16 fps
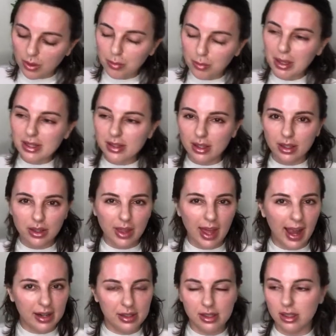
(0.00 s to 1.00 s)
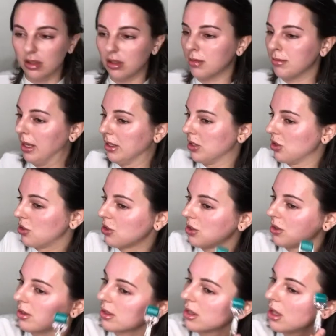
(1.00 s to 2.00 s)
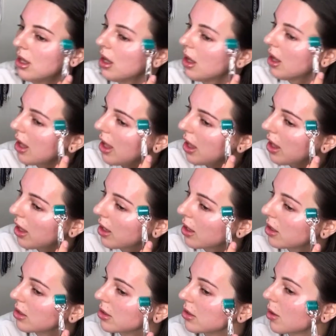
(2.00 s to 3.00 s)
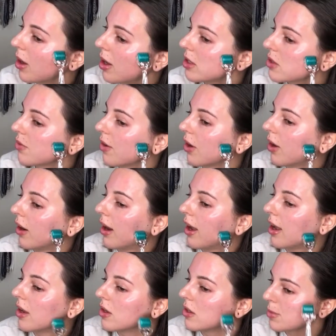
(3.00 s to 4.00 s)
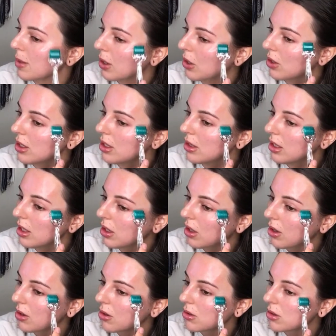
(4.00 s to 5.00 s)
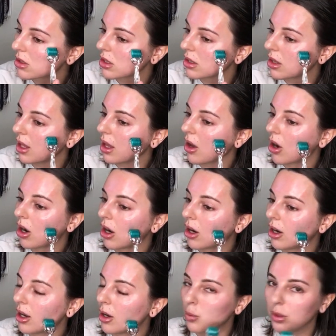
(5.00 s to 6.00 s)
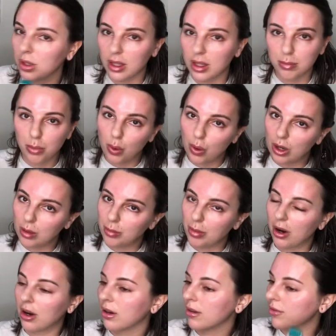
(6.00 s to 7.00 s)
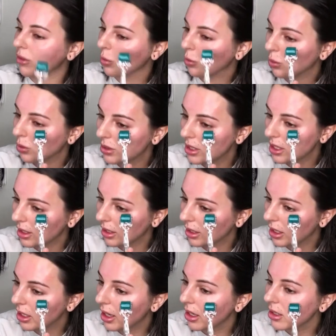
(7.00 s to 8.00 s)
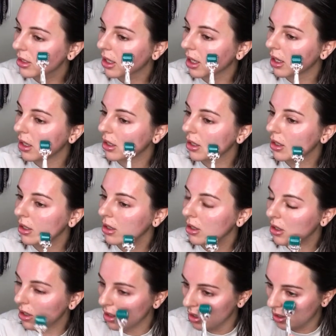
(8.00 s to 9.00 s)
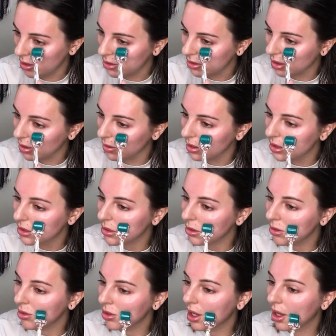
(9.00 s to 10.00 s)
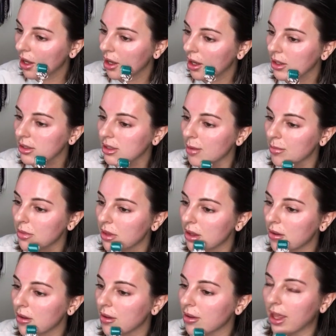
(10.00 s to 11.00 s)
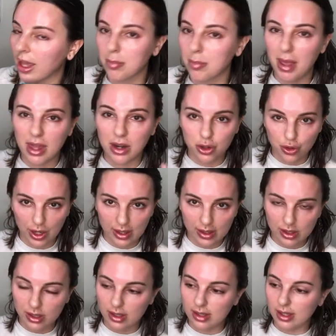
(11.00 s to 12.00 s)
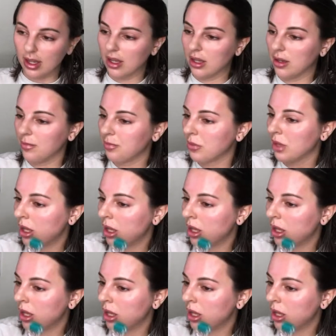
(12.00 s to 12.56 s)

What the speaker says: basically they act as little messengers. And as far as microneedling goes, they are a really important part of the wound healing cascade. So as soon as something like penetrates the skin,